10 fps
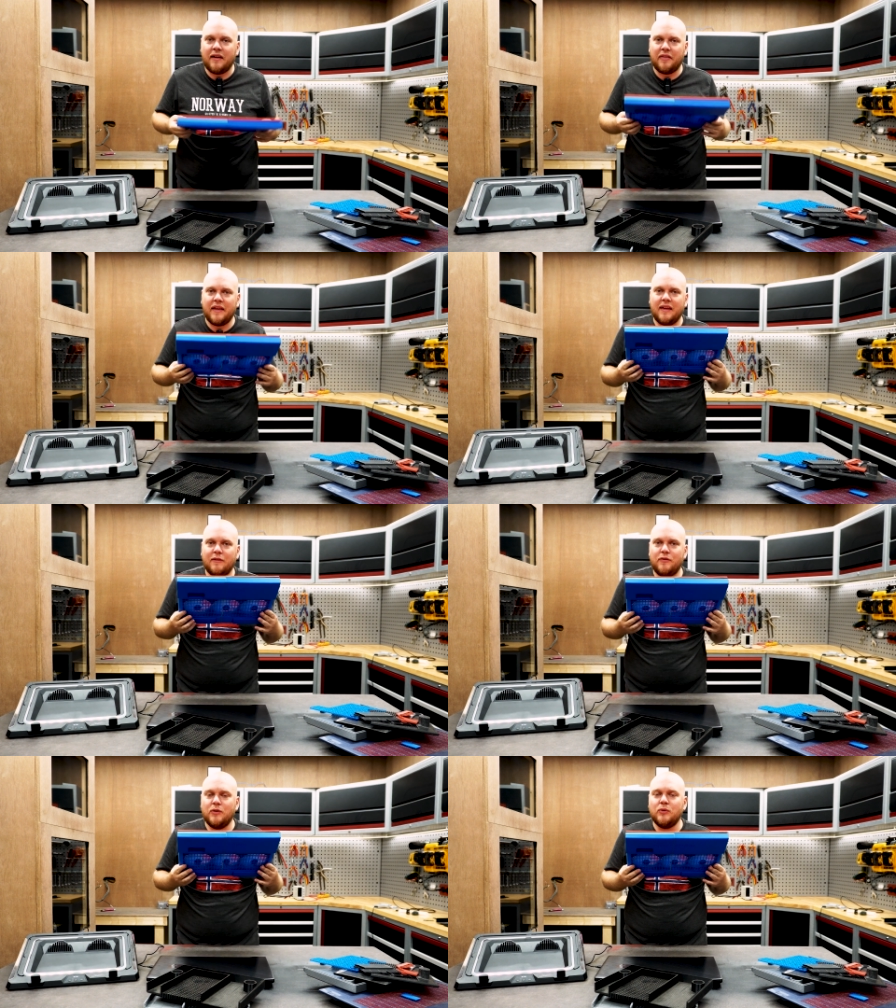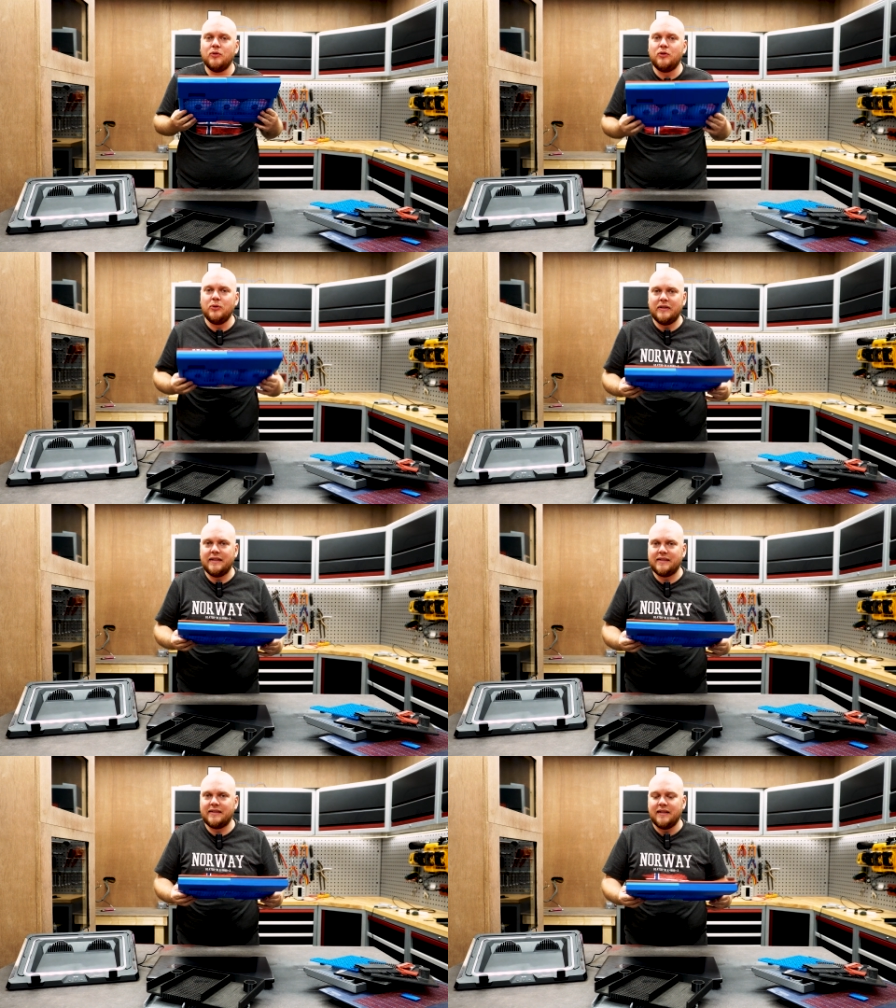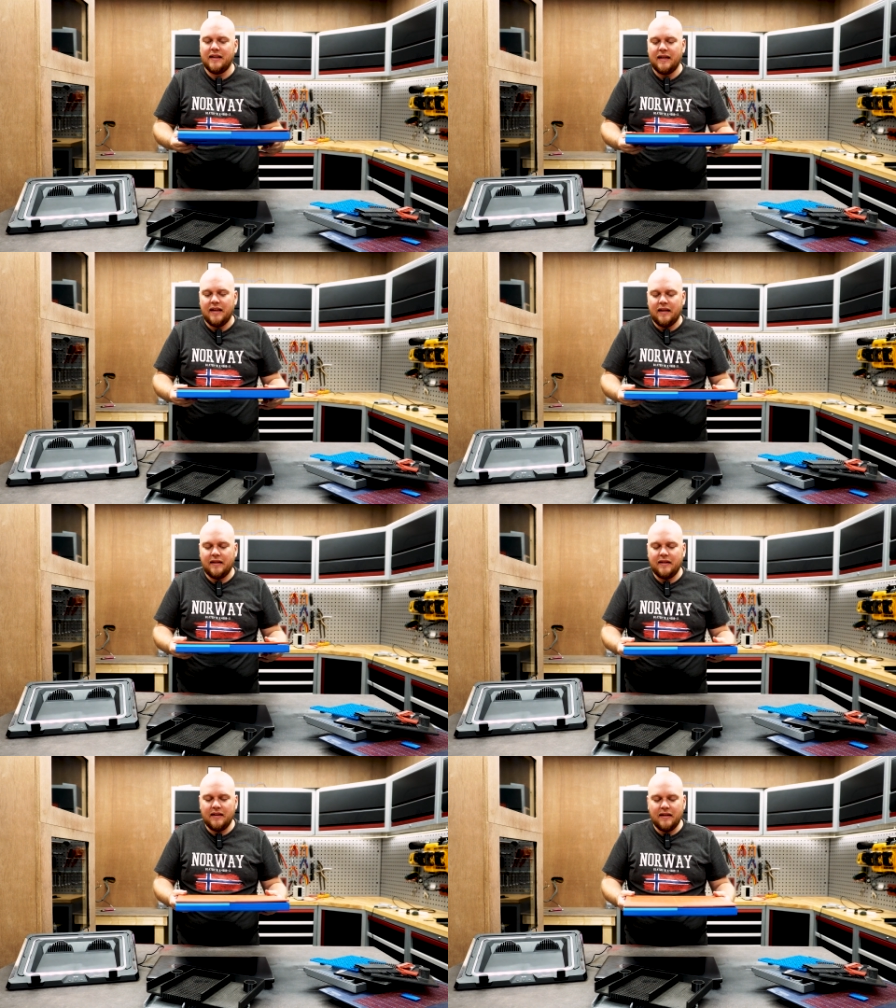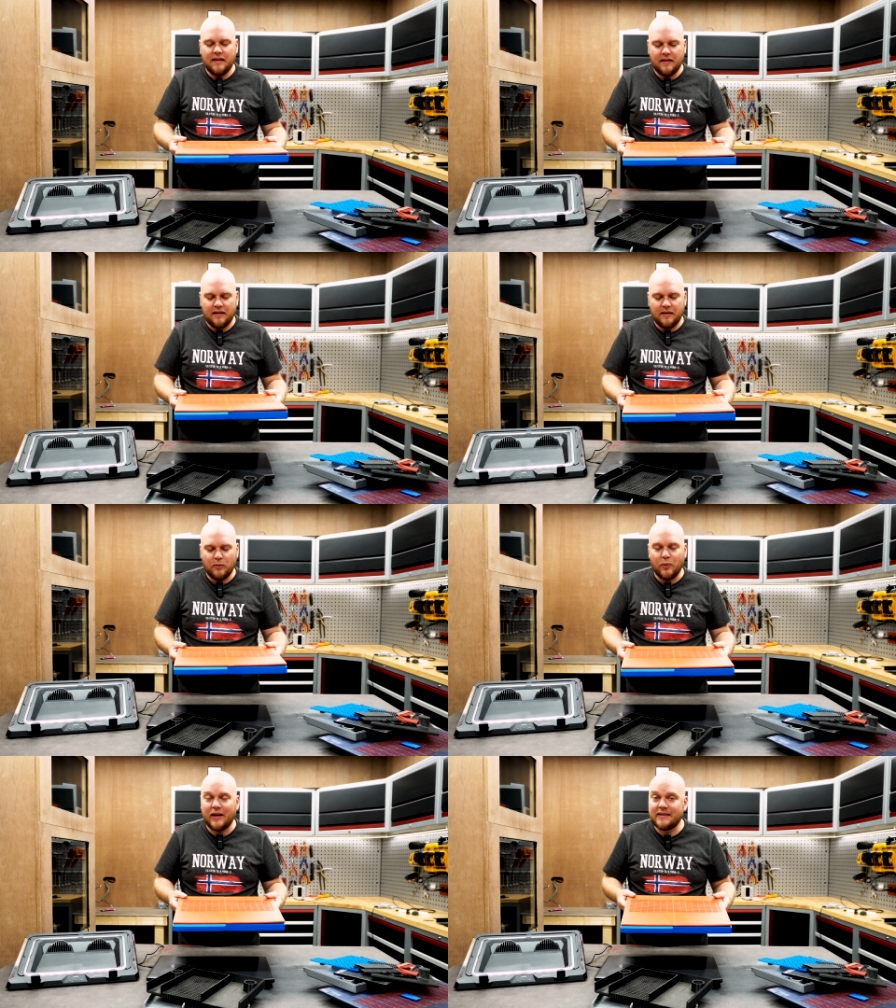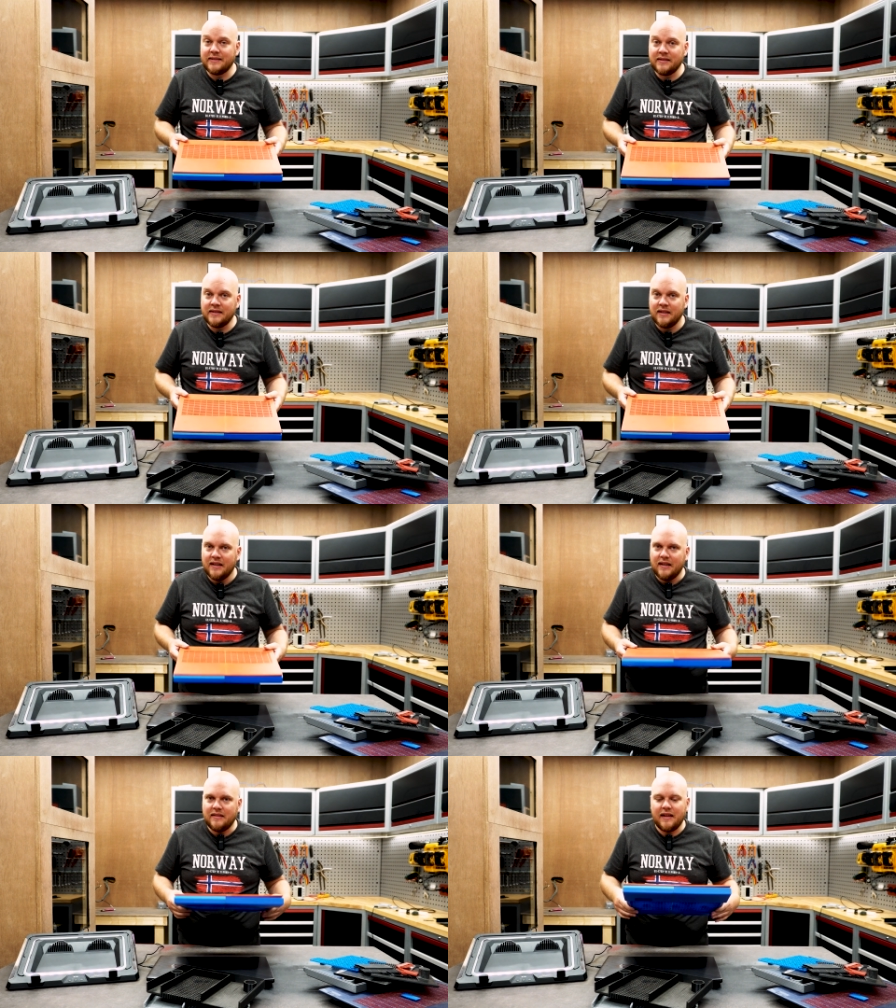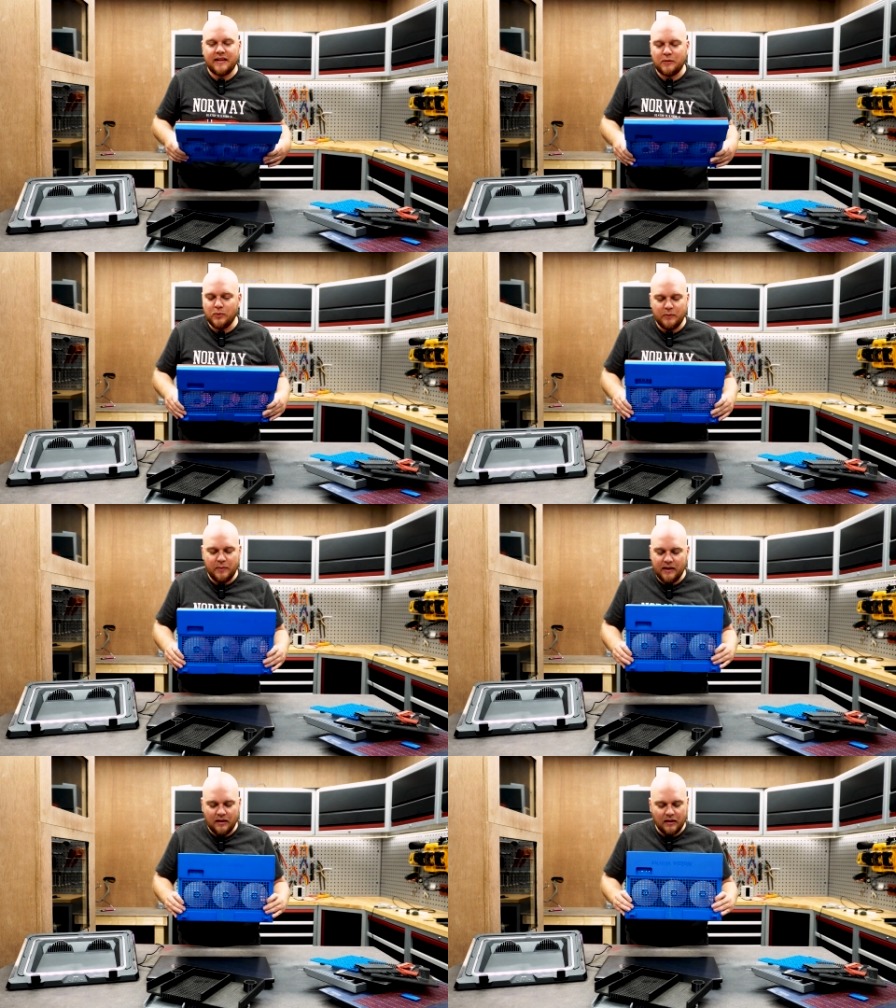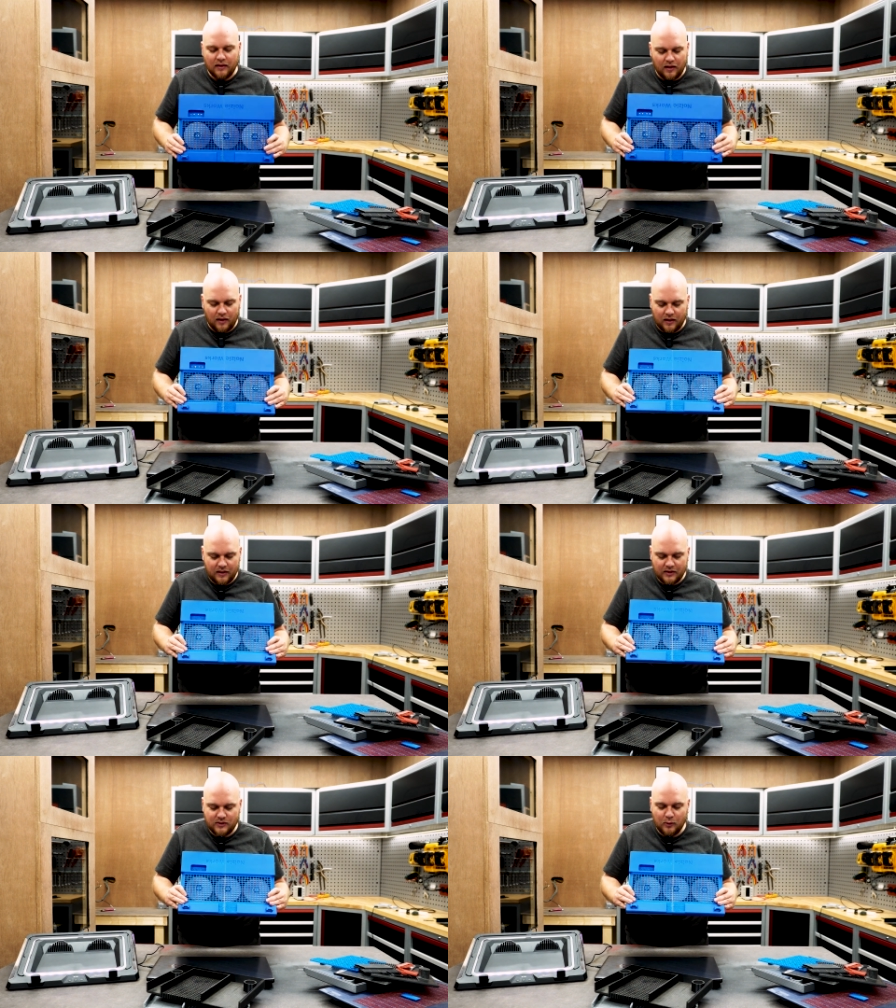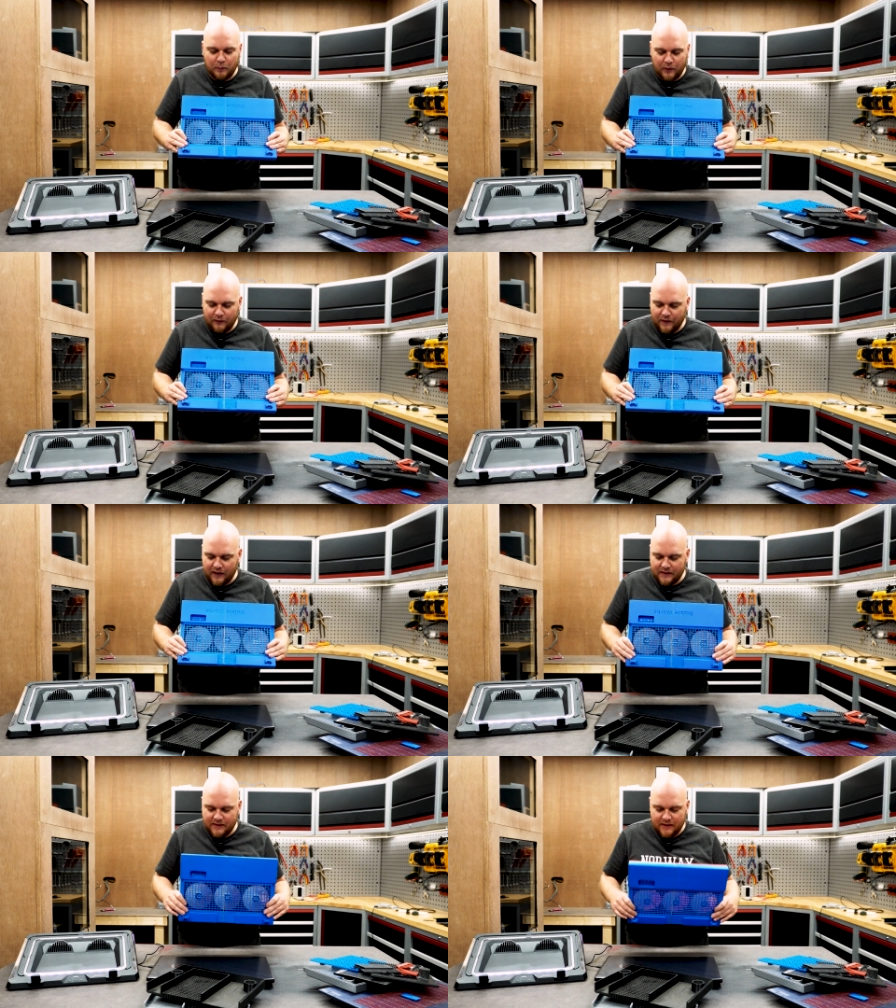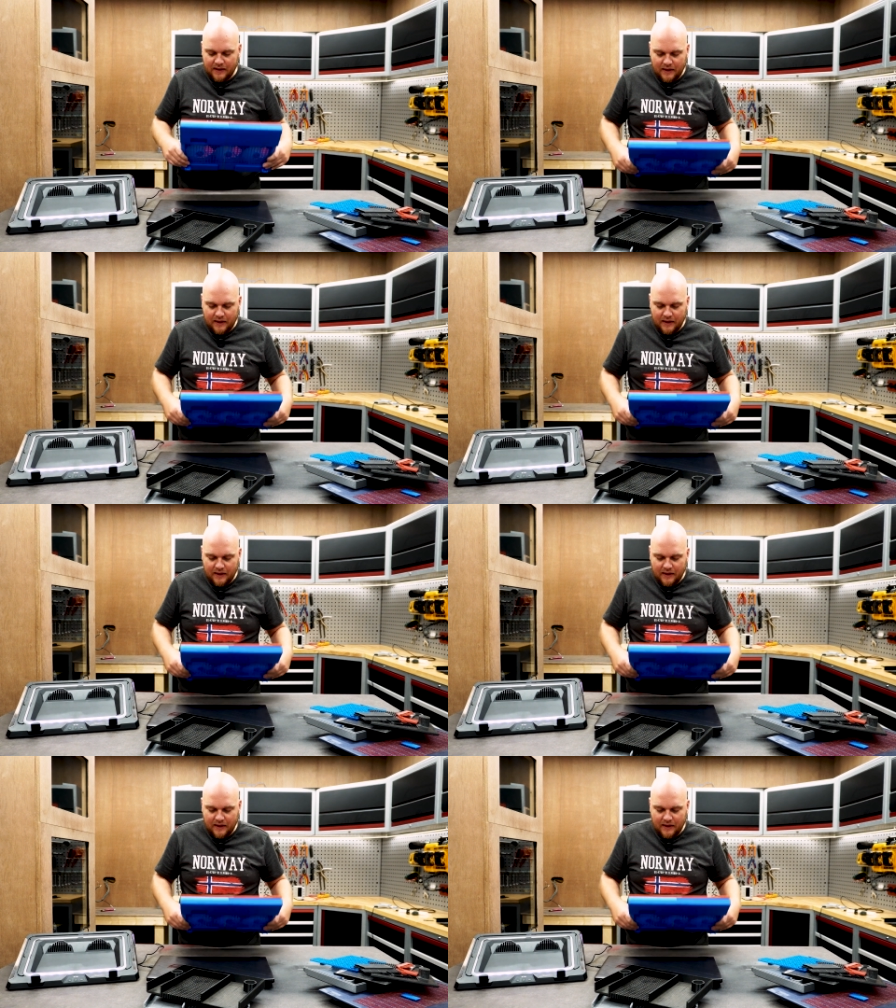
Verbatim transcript: I think if you do this in the uh, resin, that it would be oh, so perfect.